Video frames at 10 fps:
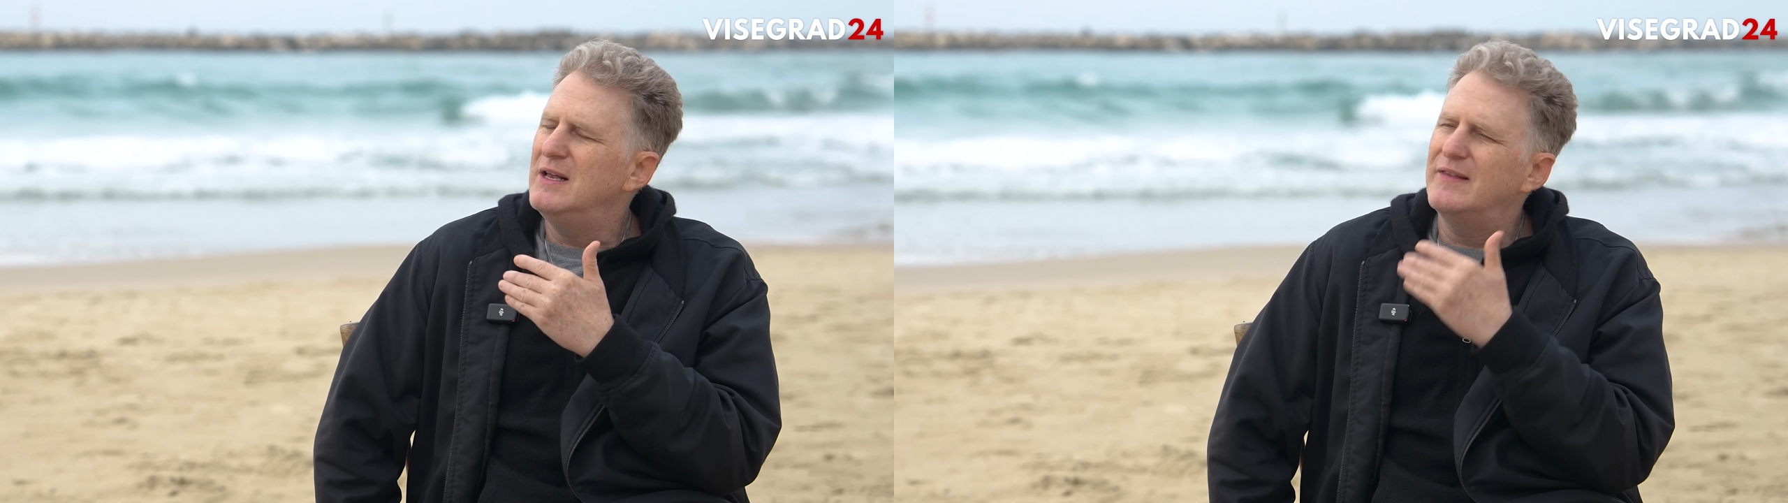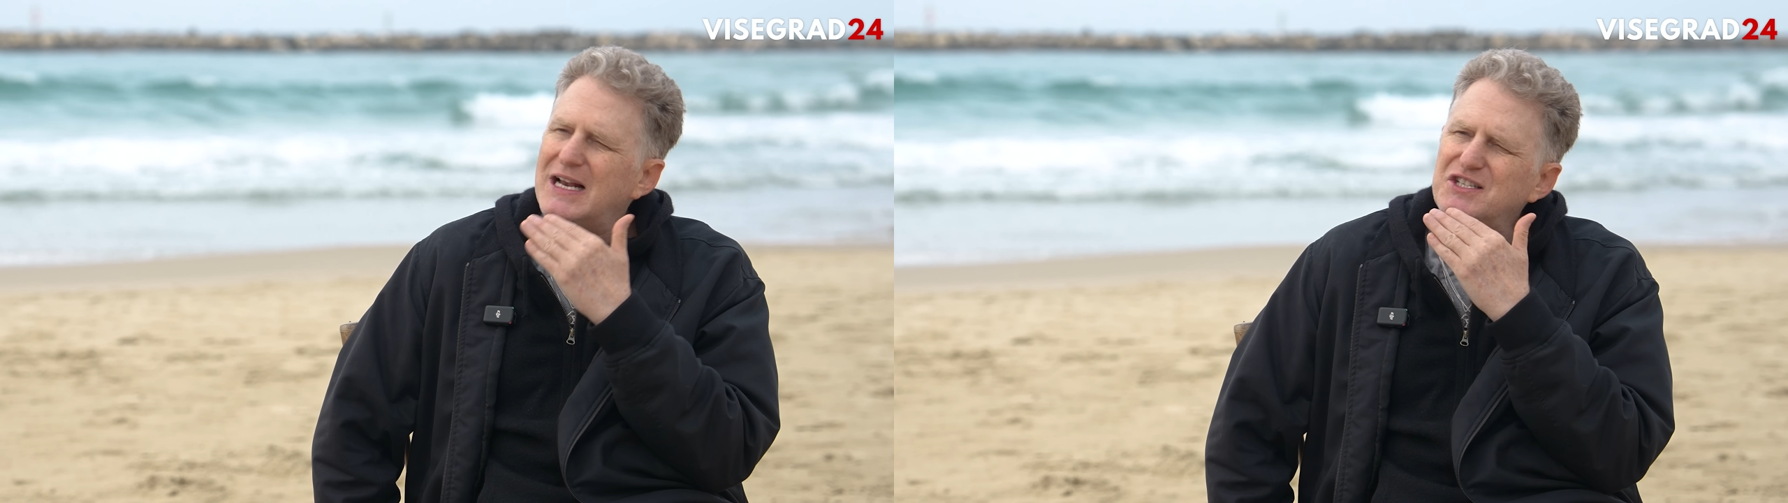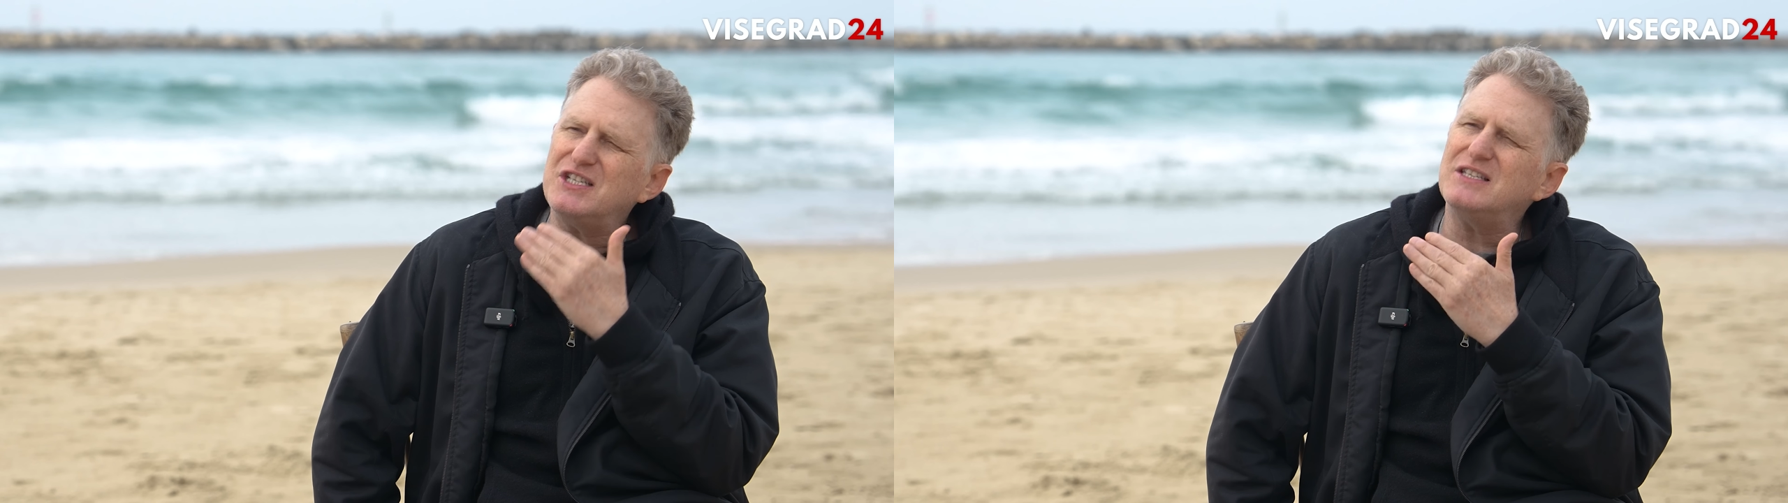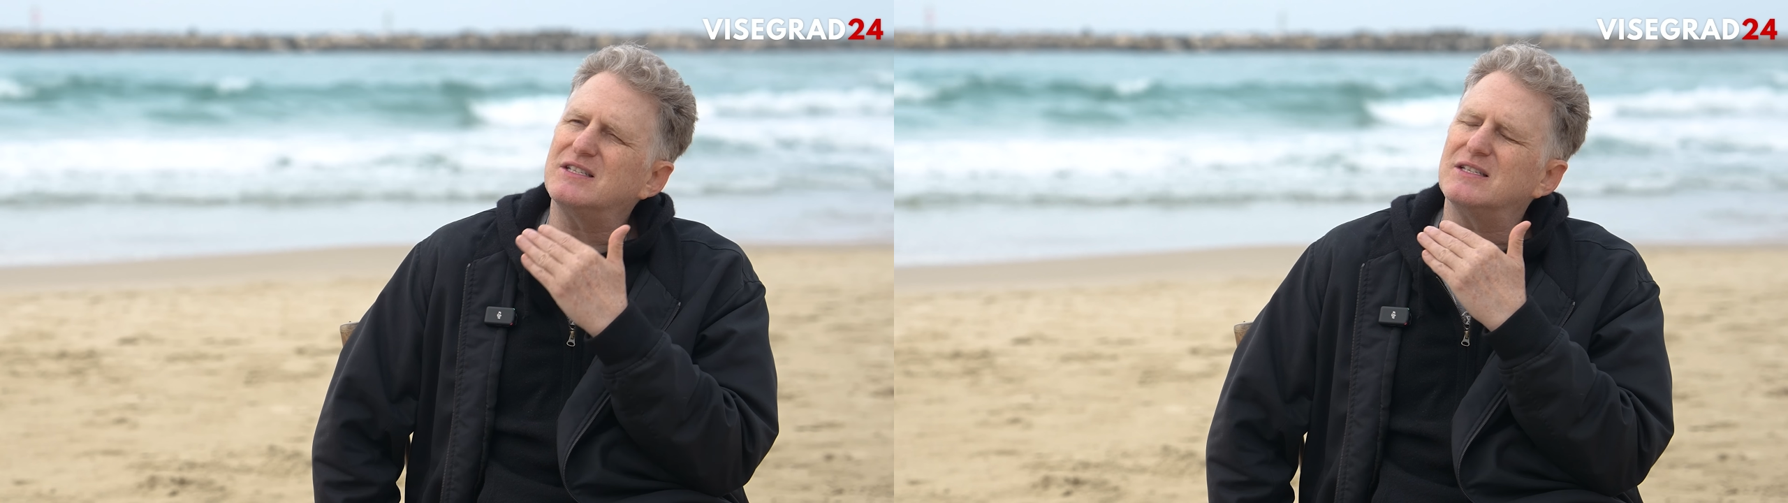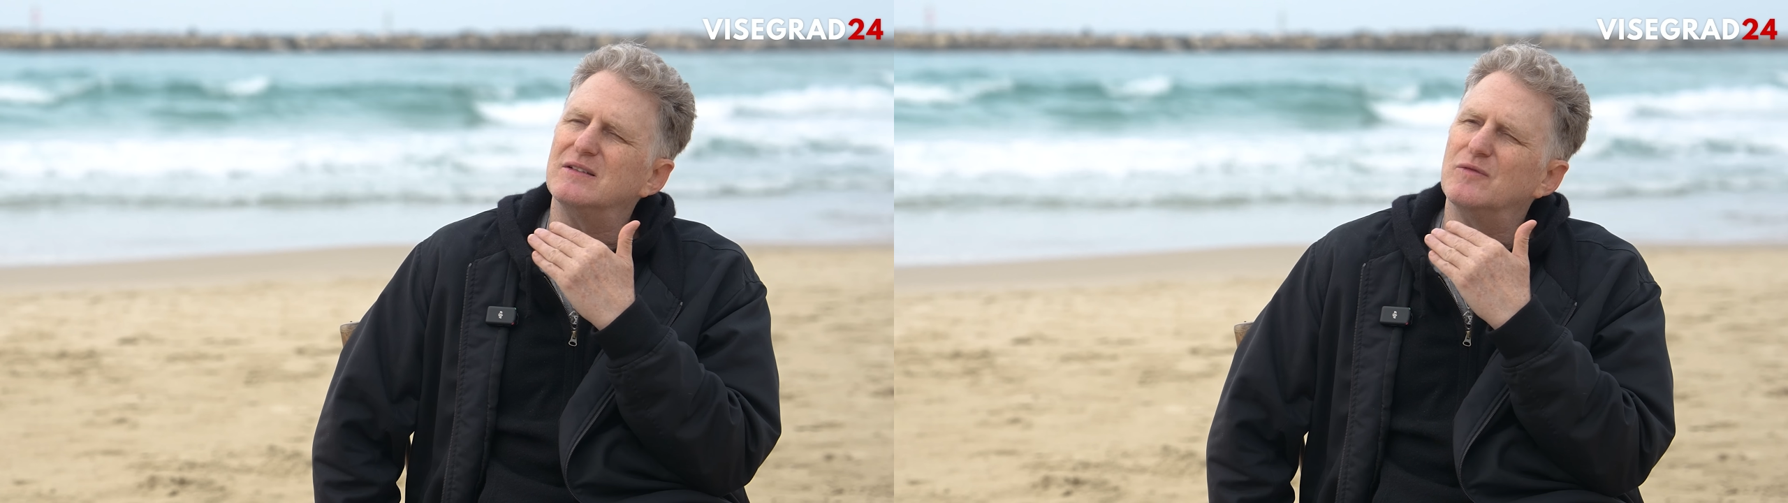That
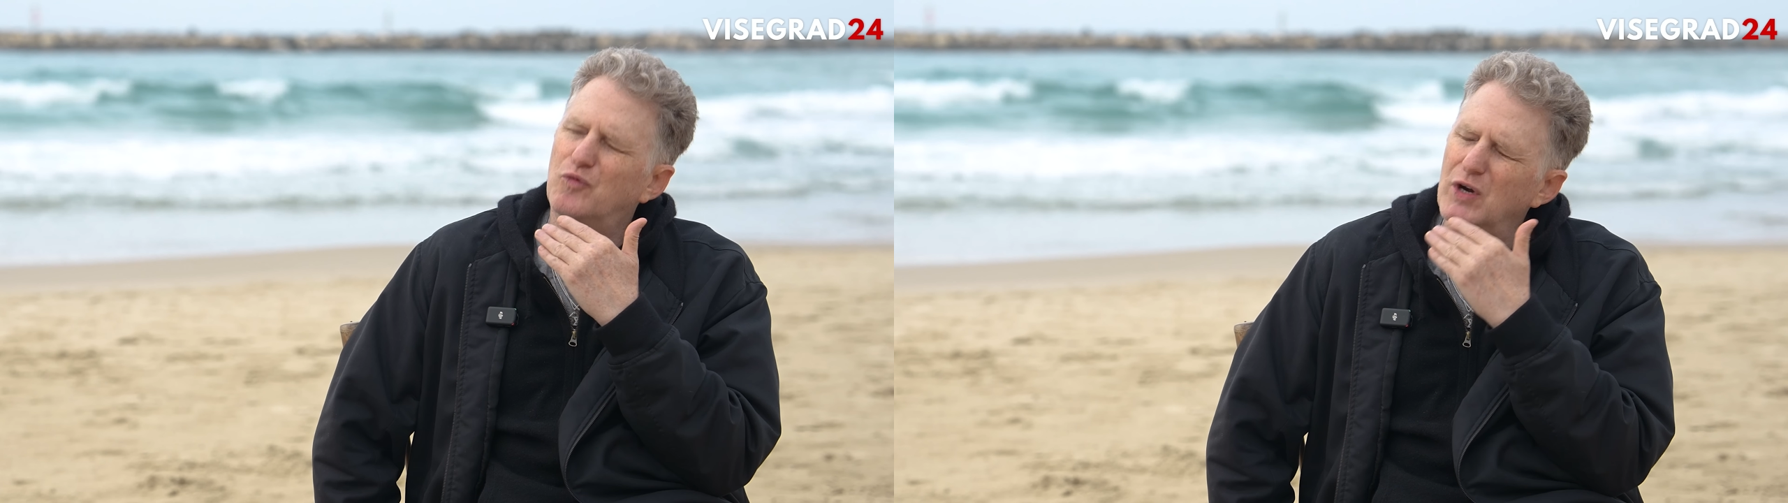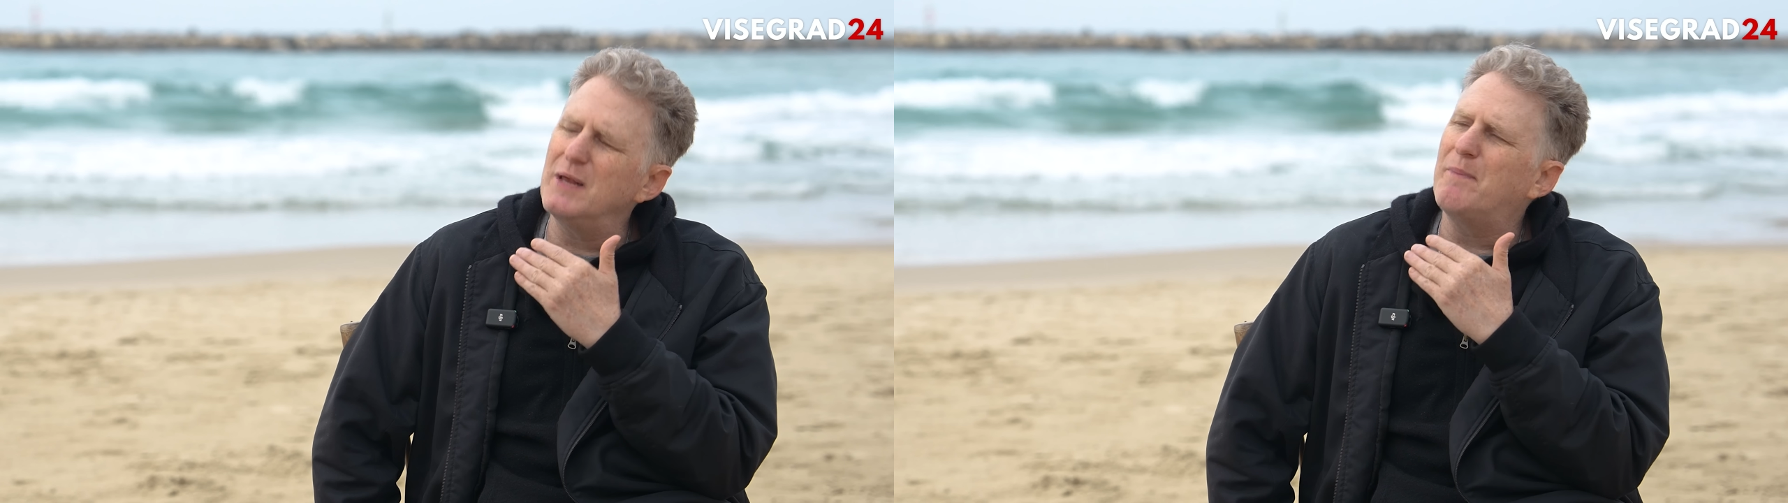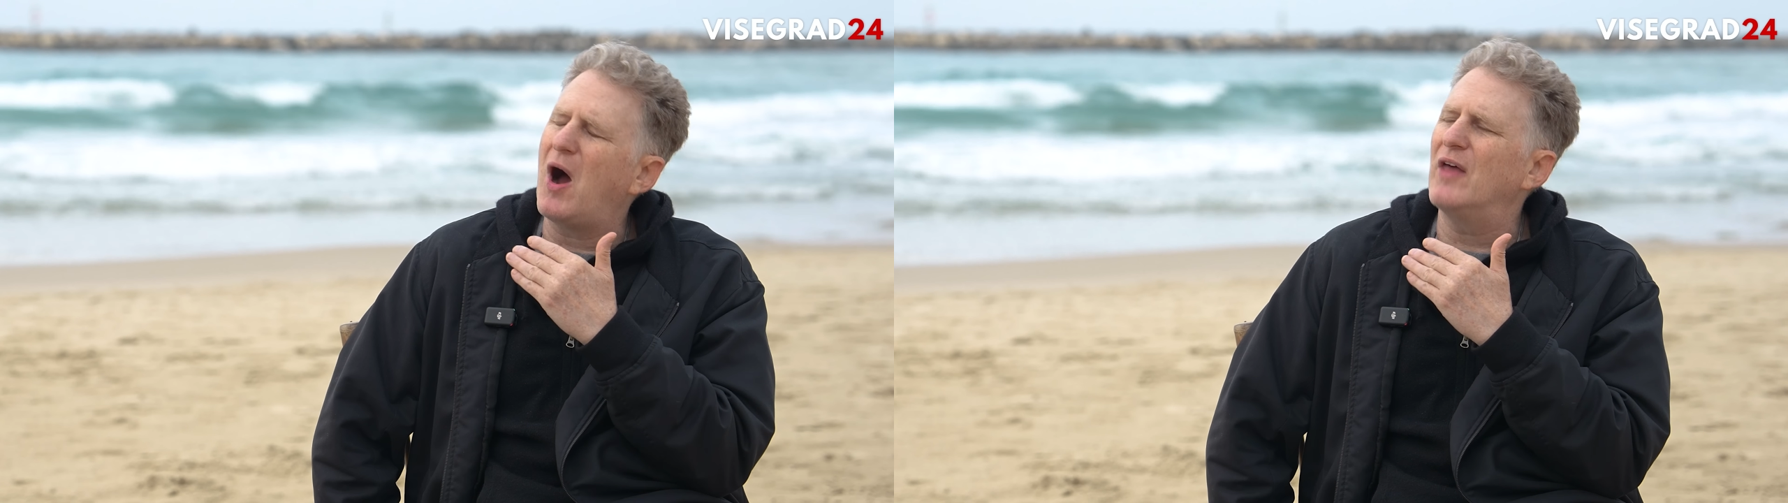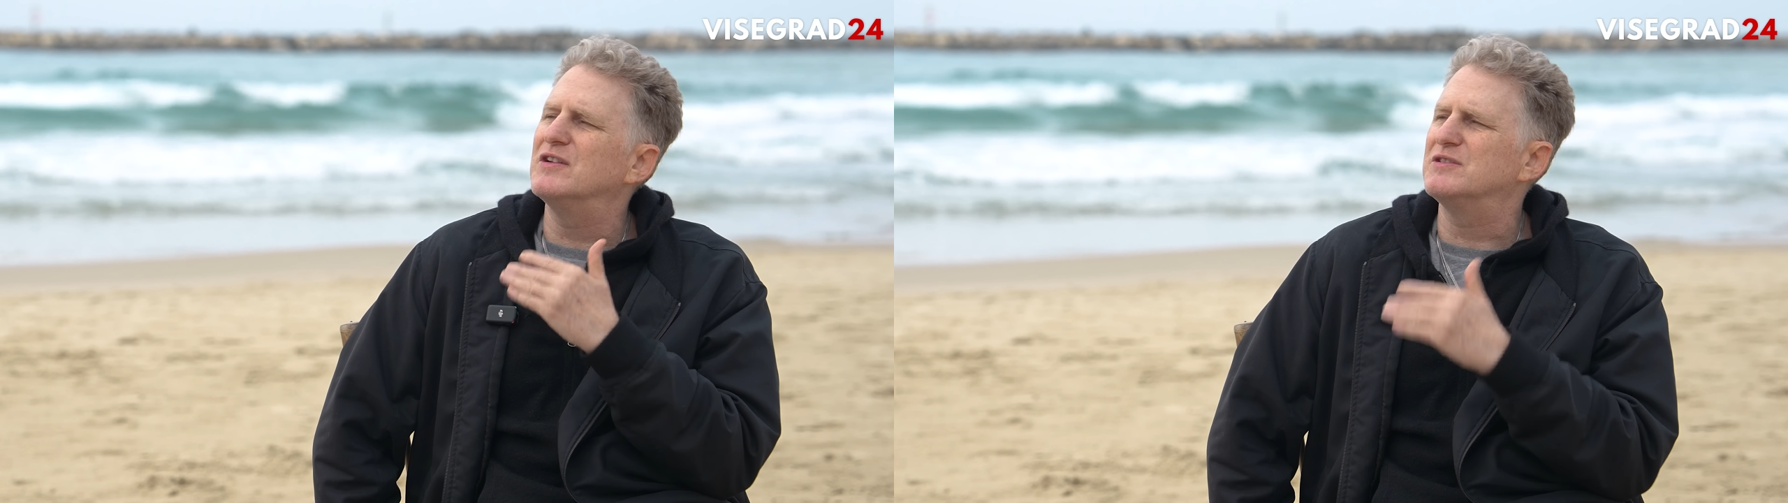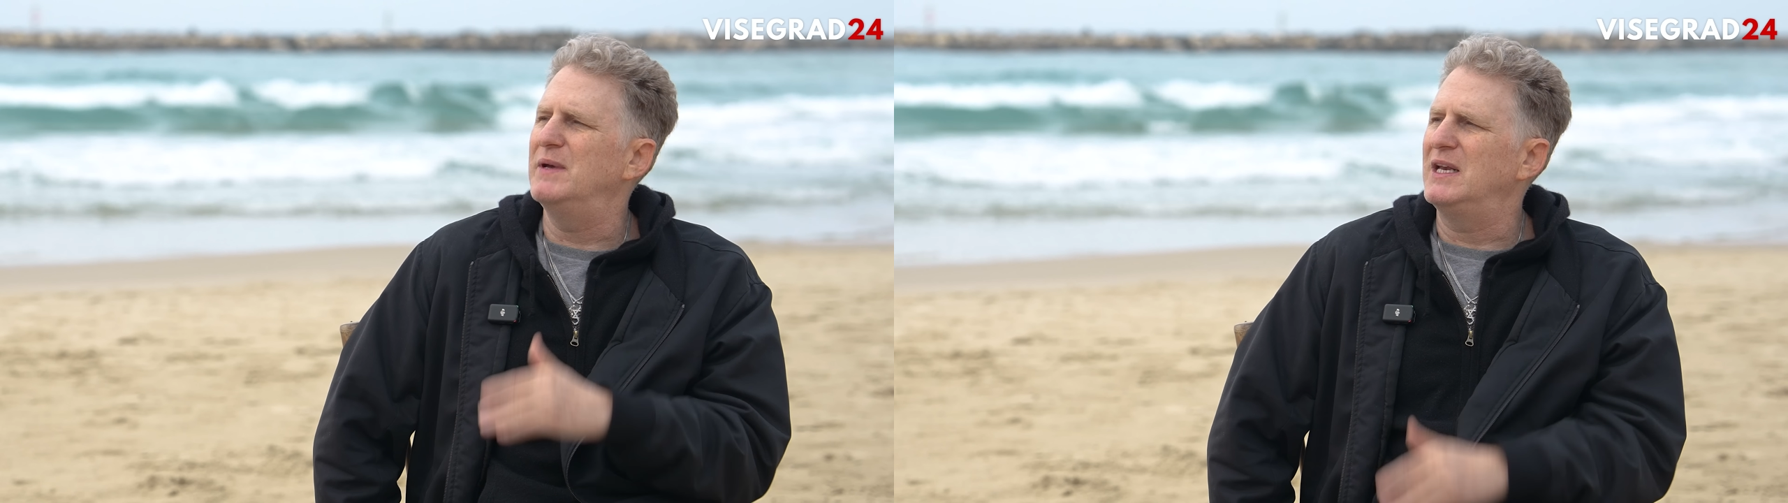shit's really
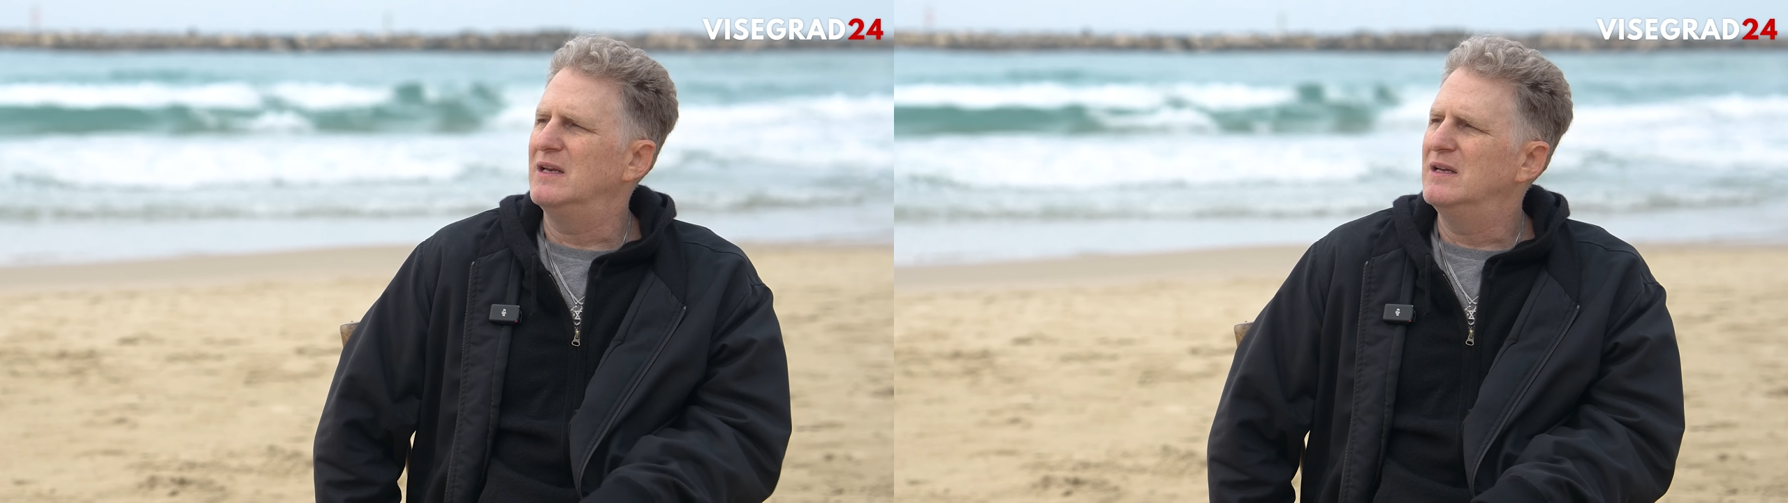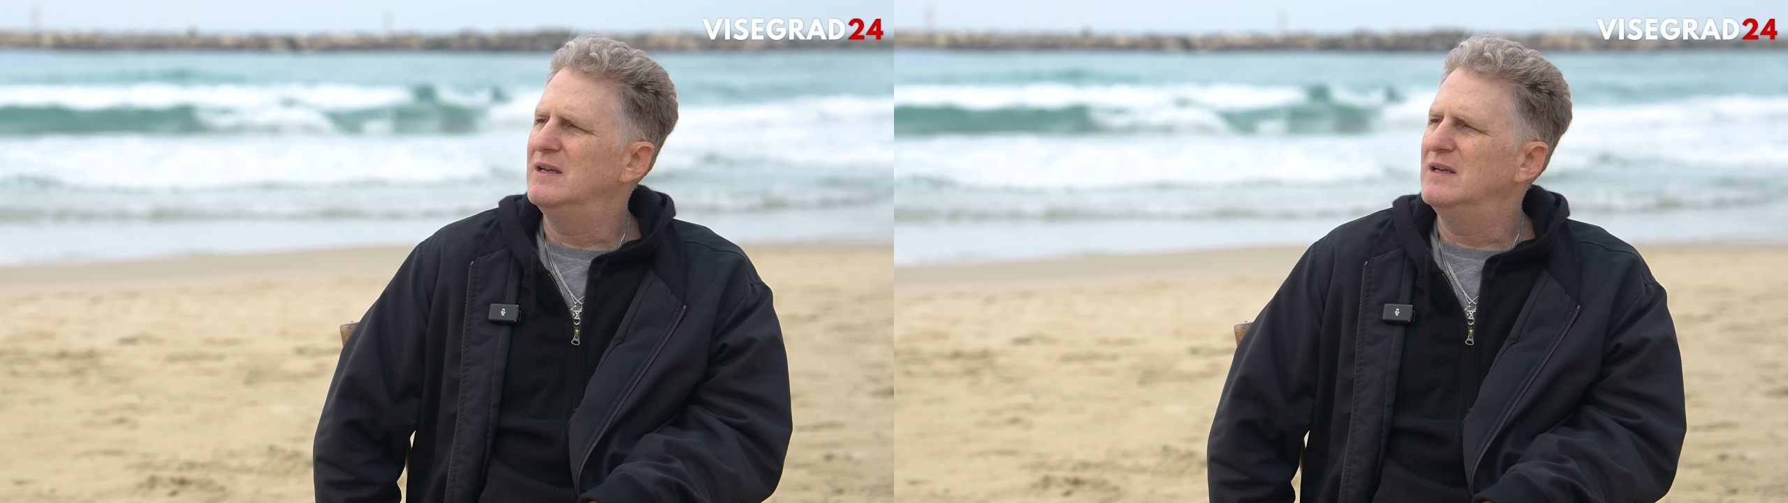bothers me.